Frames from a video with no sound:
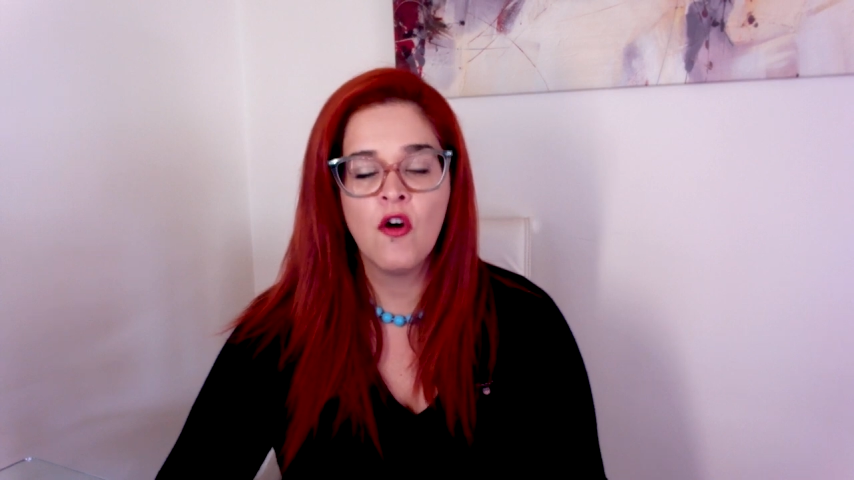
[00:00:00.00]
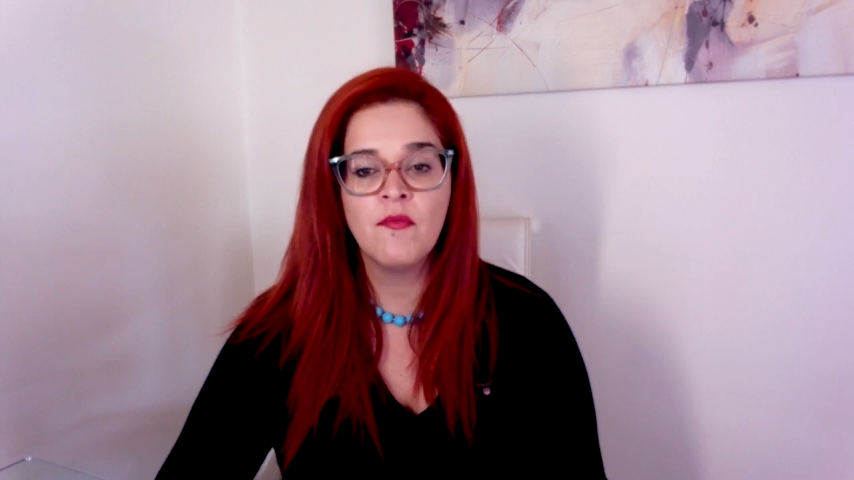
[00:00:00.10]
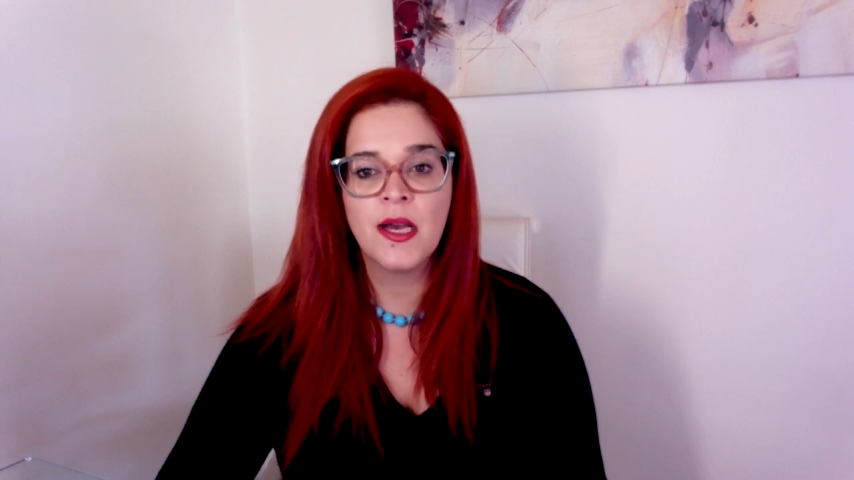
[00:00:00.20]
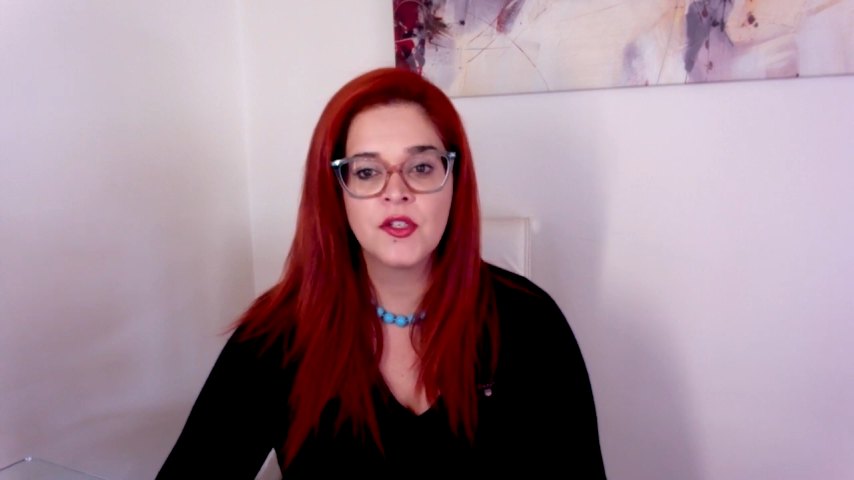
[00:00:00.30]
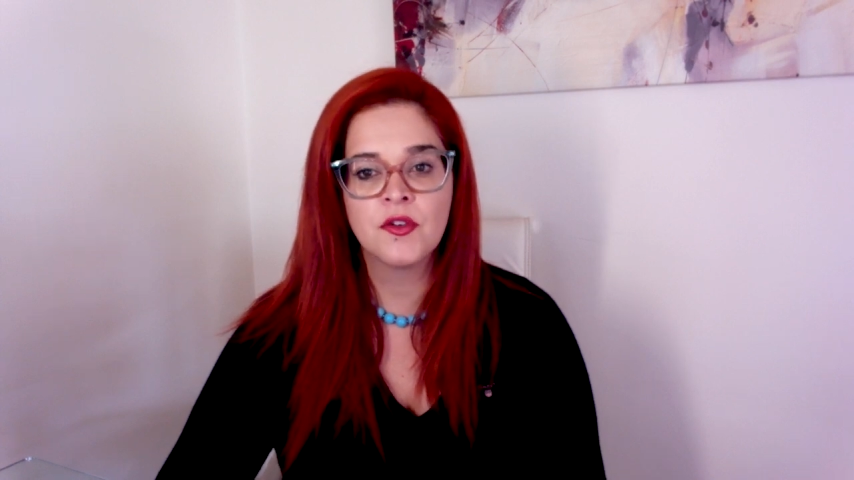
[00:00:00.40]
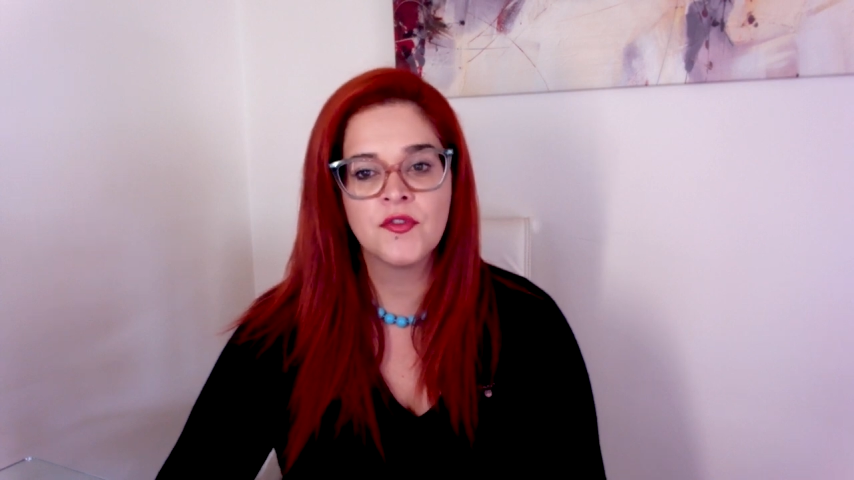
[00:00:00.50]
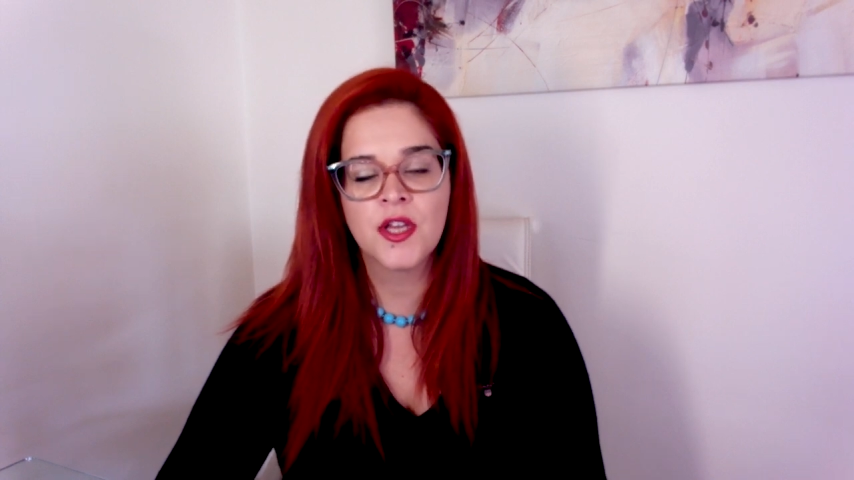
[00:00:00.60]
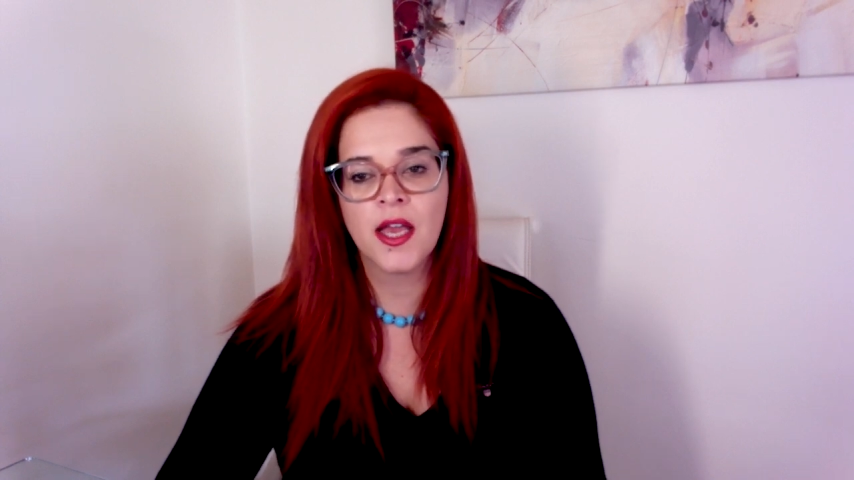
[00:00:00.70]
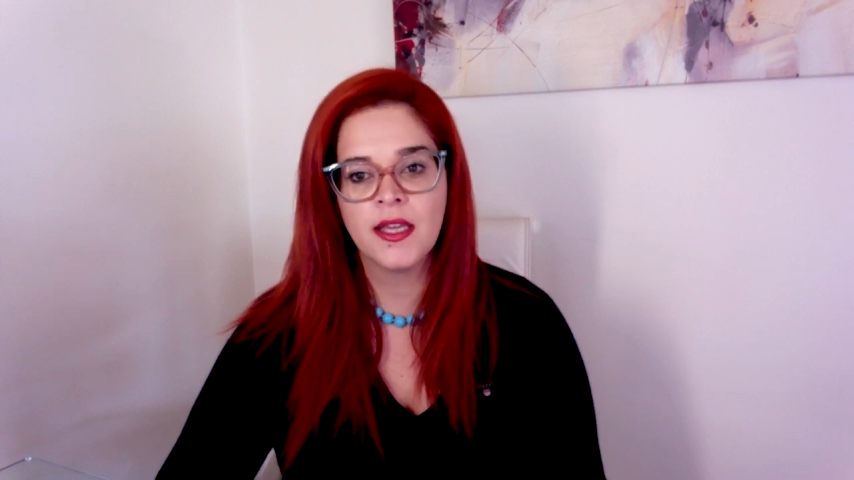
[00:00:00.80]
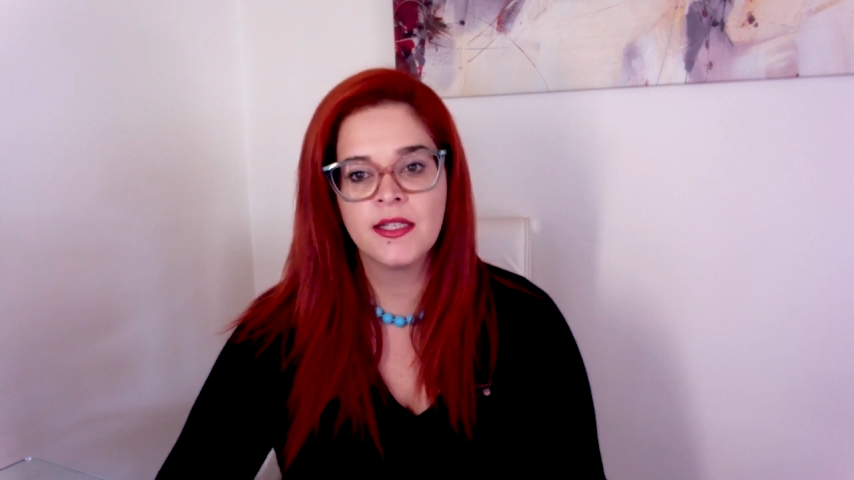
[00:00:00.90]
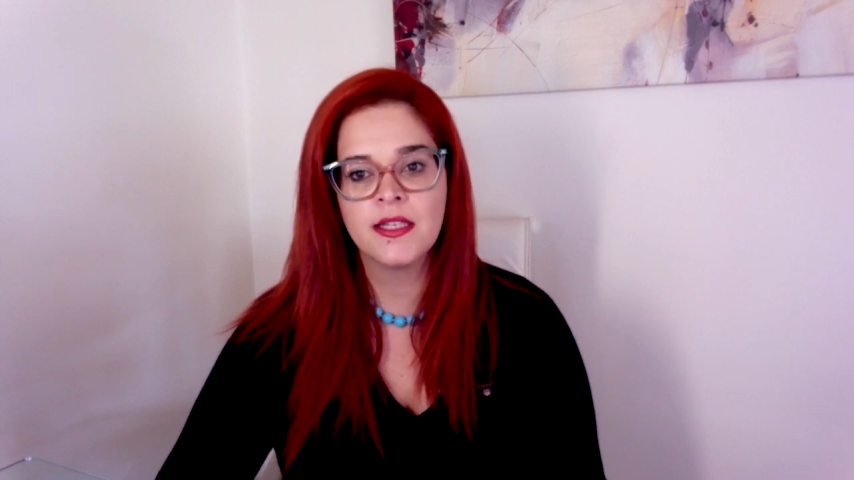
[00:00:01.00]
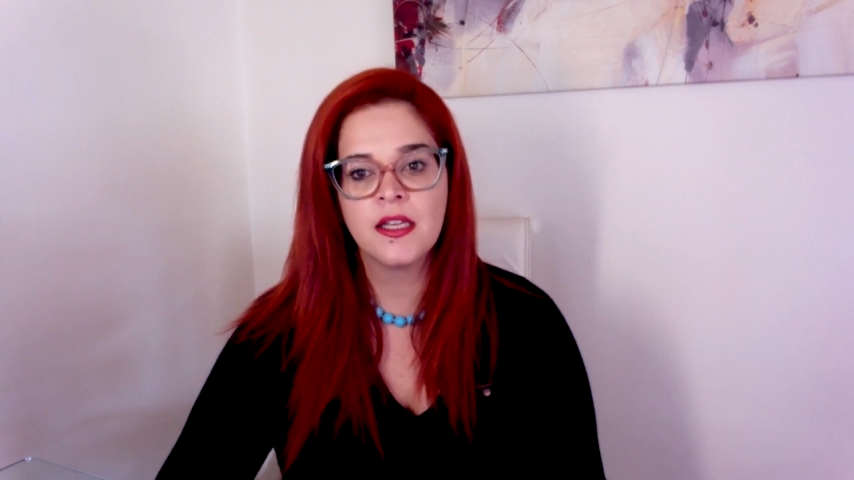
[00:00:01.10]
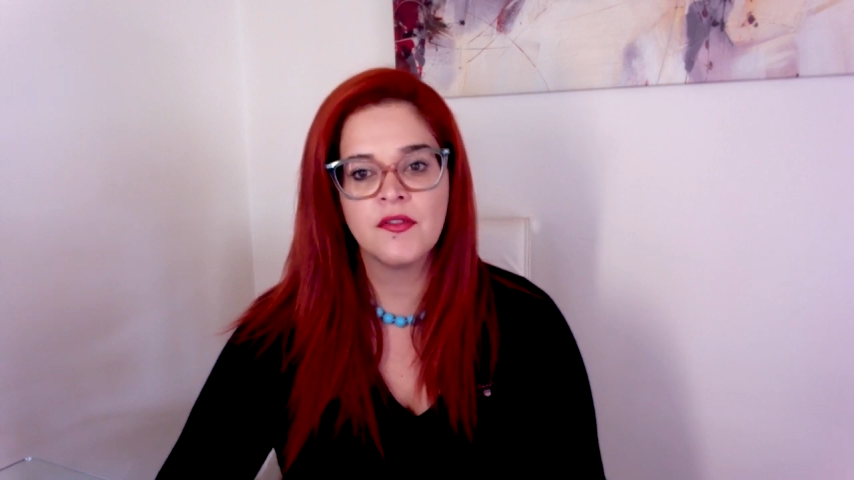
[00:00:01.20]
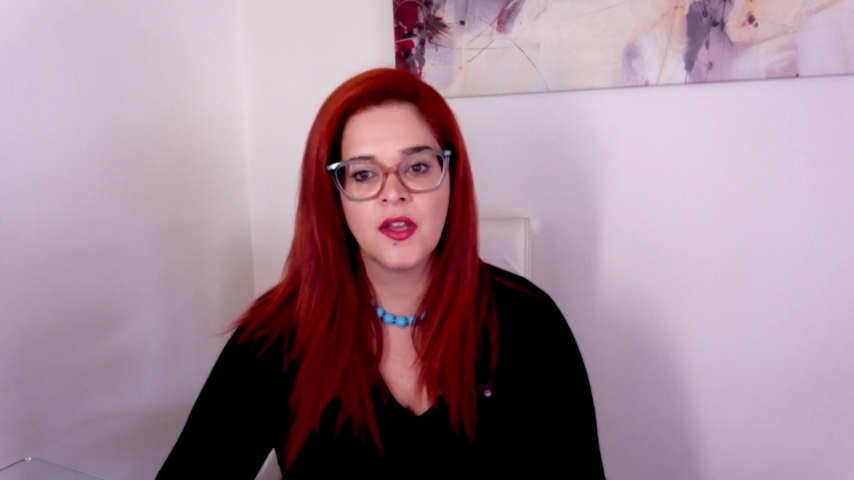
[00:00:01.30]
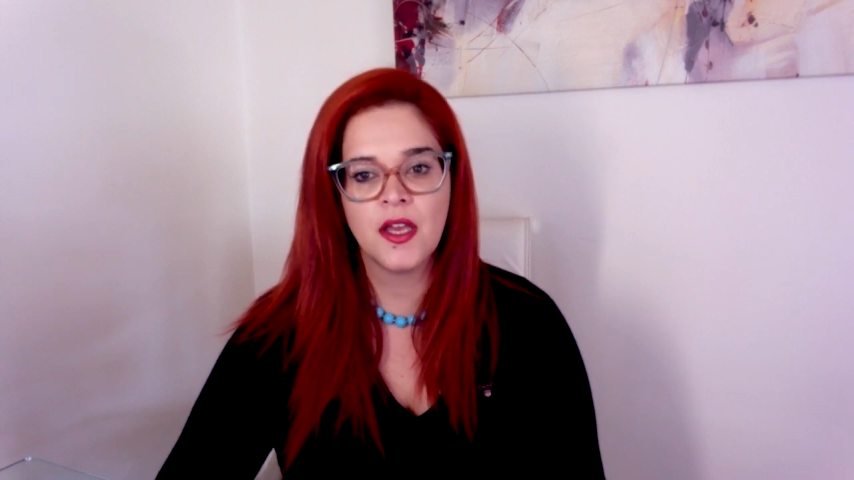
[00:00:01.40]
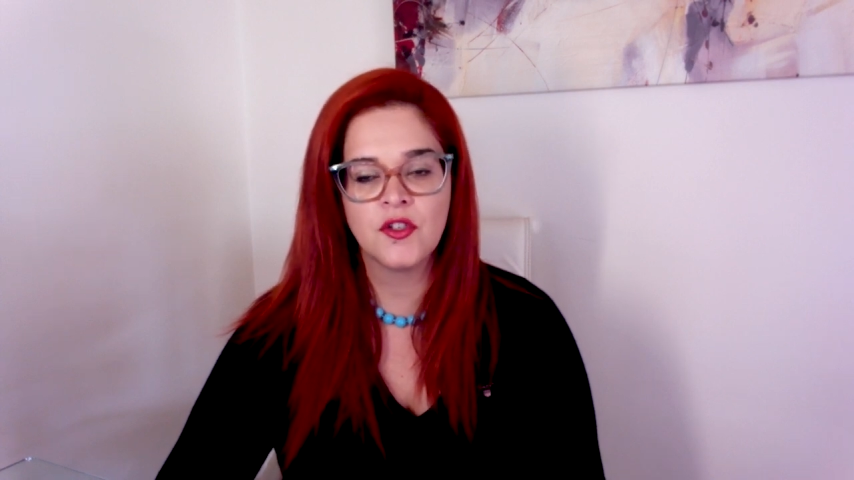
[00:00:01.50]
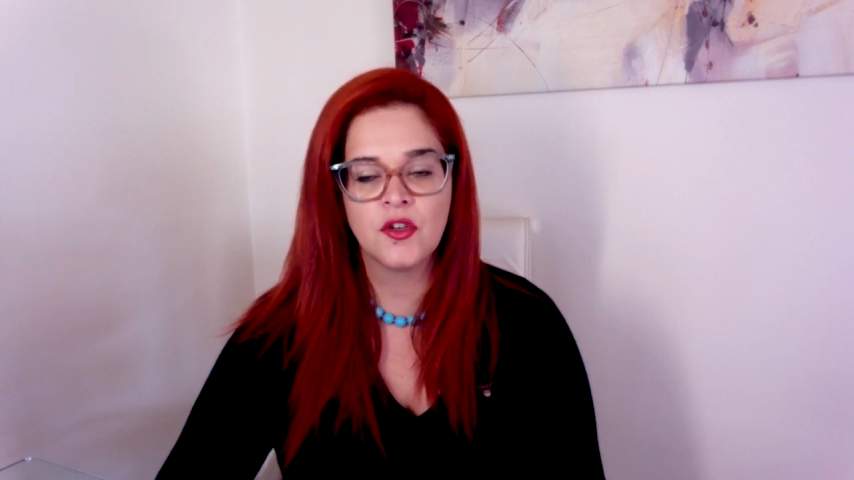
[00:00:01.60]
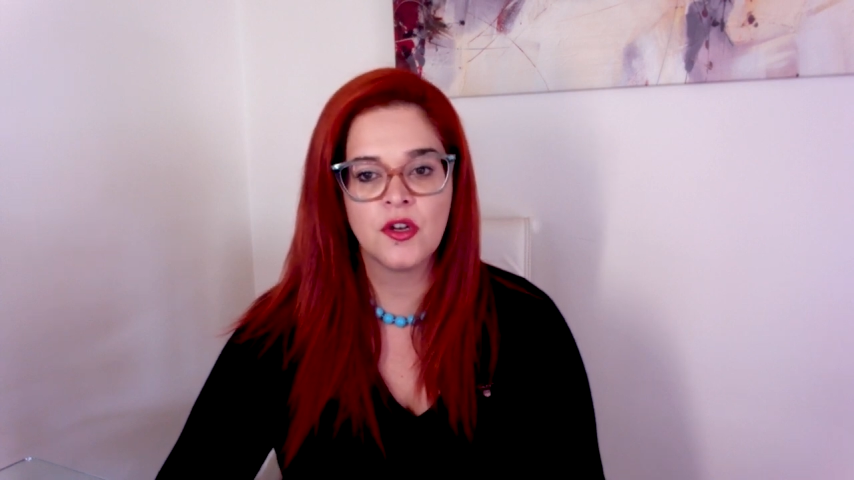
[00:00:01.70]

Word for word: of Master of Science in Aviation